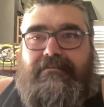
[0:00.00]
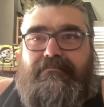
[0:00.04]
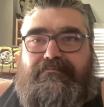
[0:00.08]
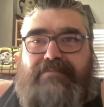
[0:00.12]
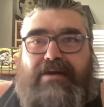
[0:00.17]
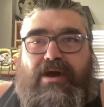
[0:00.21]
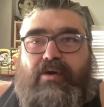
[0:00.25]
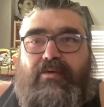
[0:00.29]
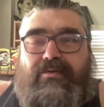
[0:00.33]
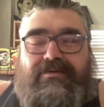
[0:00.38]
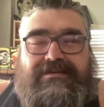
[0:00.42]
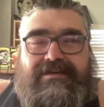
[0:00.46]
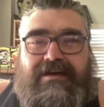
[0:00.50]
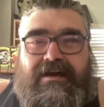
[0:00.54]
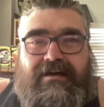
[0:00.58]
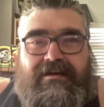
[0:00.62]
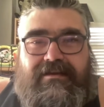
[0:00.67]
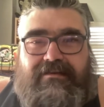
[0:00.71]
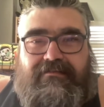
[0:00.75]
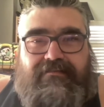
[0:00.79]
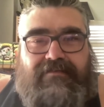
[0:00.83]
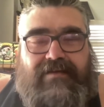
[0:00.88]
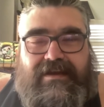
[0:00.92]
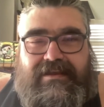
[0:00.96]

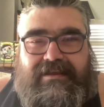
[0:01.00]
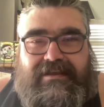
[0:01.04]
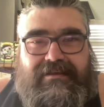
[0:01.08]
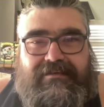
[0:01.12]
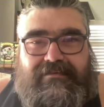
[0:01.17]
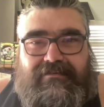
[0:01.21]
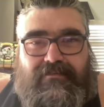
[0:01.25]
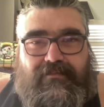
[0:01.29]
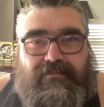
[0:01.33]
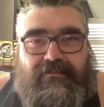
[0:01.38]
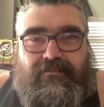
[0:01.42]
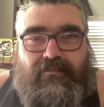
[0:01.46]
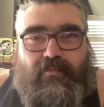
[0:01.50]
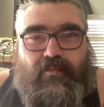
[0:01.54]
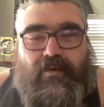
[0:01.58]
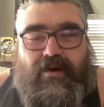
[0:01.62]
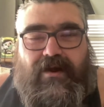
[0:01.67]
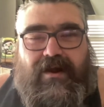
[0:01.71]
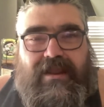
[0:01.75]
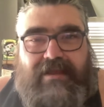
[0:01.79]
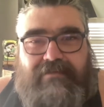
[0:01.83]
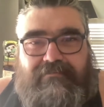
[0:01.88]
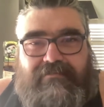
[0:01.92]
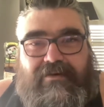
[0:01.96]
Podunk fucking
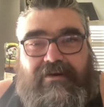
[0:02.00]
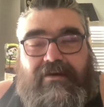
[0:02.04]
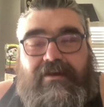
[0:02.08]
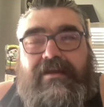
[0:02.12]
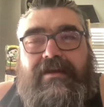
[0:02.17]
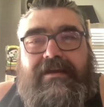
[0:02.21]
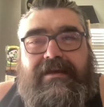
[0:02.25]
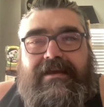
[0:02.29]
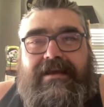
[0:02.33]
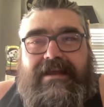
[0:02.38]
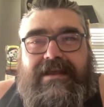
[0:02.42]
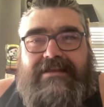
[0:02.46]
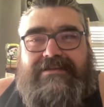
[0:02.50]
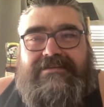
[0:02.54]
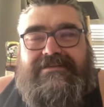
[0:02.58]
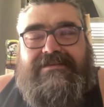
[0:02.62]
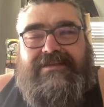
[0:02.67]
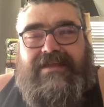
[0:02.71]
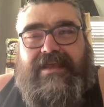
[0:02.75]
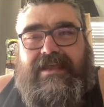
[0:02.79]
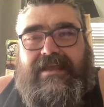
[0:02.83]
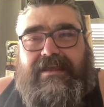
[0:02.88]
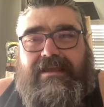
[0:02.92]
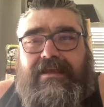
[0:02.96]
wherever. It's
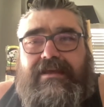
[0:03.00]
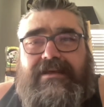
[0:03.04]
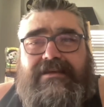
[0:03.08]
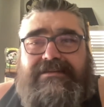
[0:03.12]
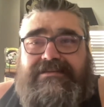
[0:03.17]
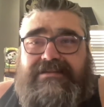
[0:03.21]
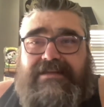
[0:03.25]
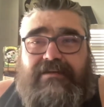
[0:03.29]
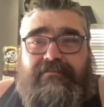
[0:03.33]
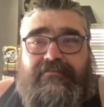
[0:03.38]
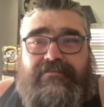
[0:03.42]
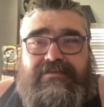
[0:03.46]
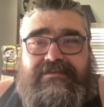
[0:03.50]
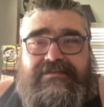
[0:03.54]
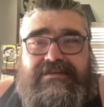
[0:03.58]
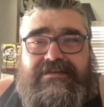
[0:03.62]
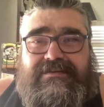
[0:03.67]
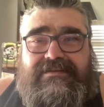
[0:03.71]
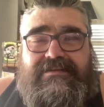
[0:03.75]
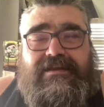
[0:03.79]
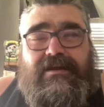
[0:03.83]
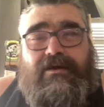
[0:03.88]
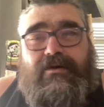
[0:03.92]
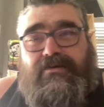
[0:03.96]
like San
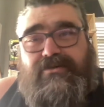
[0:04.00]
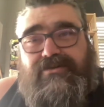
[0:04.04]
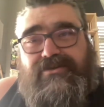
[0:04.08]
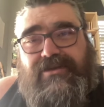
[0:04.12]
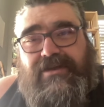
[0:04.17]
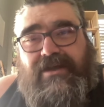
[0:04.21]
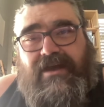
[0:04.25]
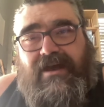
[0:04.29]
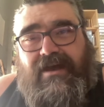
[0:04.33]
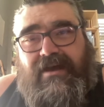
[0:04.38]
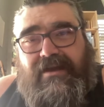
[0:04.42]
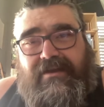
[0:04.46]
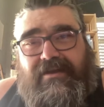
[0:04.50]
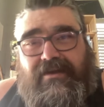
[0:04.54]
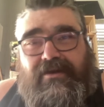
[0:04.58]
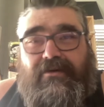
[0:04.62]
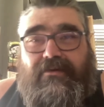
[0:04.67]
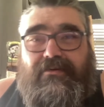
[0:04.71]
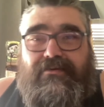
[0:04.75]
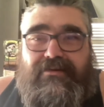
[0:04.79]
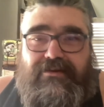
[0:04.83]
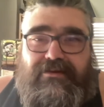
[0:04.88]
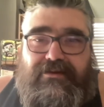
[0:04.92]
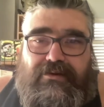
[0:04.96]
Francisco,
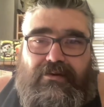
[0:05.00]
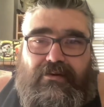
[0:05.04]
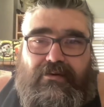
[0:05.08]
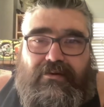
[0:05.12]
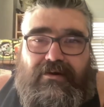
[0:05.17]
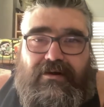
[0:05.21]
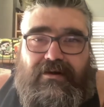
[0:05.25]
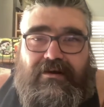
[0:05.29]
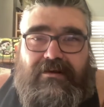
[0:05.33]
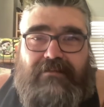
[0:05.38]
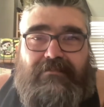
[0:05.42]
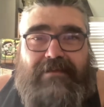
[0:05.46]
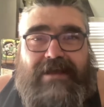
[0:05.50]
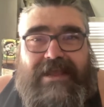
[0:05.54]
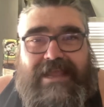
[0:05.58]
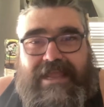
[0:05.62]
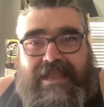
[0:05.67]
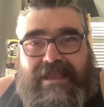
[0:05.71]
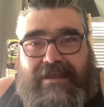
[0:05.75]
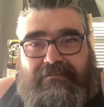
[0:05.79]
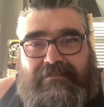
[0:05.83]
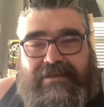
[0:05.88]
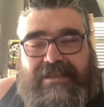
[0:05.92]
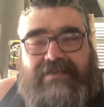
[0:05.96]
Chicago, New York,
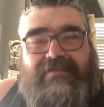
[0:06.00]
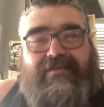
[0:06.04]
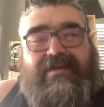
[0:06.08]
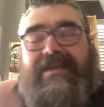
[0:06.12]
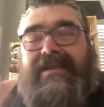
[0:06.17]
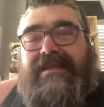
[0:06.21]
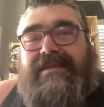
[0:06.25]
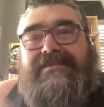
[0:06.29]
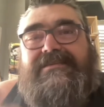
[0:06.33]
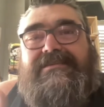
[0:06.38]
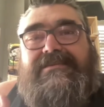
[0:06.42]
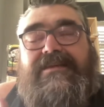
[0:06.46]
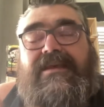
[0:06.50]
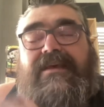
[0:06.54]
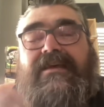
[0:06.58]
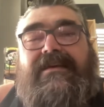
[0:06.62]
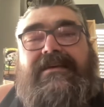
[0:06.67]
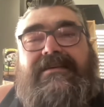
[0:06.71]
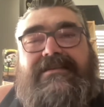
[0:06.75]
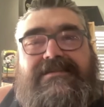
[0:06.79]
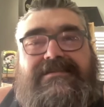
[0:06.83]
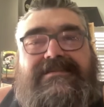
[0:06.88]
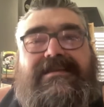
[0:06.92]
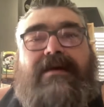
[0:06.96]
Miami. Like, it's
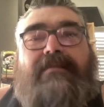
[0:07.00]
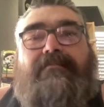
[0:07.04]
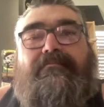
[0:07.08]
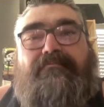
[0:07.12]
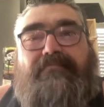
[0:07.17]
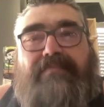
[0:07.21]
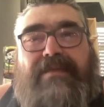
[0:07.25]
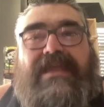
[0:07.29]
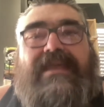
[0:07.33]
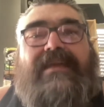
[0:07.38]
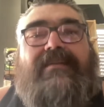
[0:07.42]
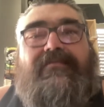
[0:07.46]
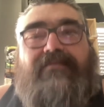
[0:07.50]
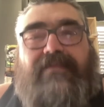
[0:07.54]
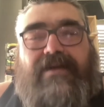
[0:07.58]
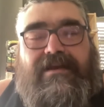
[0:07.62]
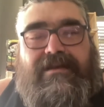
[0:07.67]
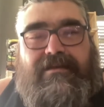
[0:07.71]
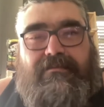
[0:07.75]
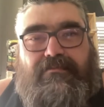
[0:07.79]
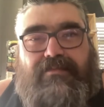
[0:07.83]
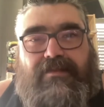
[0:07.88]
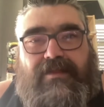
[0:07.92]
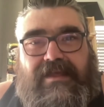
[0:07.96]
some big
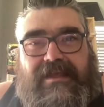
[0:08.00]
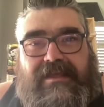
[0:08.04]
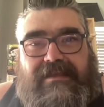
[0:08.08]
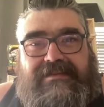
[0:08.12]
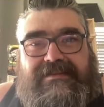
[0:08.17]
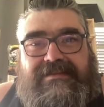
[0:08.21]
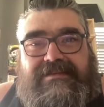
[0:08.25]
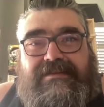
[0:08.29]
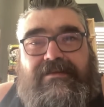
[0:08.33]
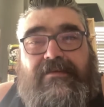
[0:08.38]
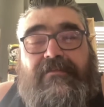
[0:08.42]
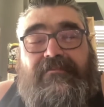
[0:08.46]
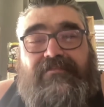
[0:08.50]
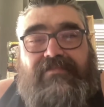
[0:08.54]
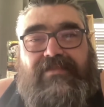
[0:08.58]
fucking place.